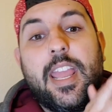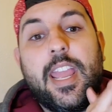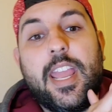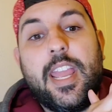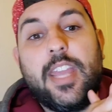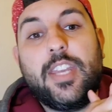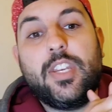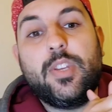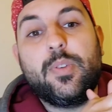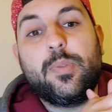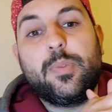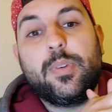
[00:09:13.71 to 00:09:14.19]

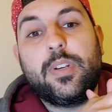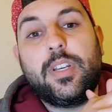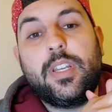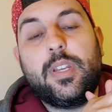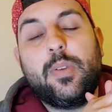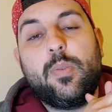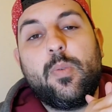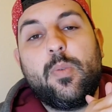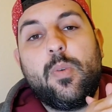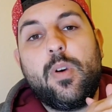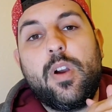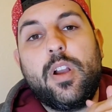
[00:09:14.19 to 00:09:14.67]
and you
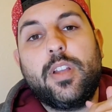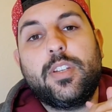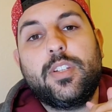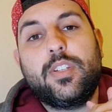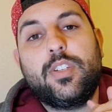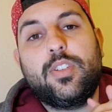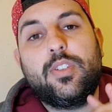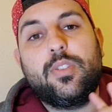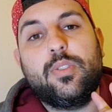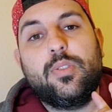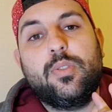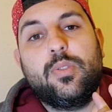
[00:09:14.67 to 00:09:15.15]
really want
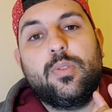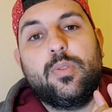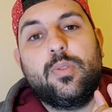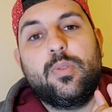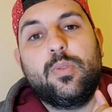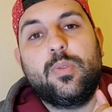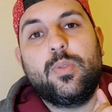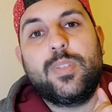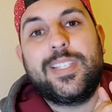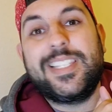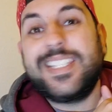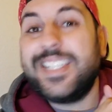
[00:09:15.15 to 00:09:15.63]

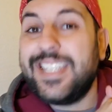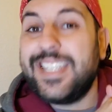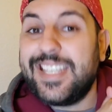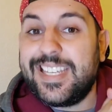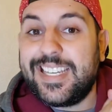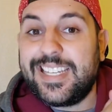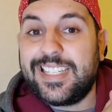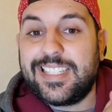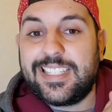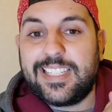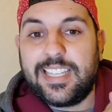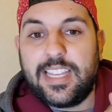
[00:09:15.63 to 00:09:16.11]
to see
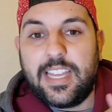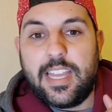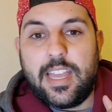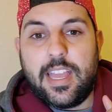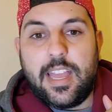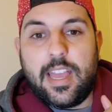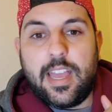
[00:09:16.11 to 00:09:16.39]
it.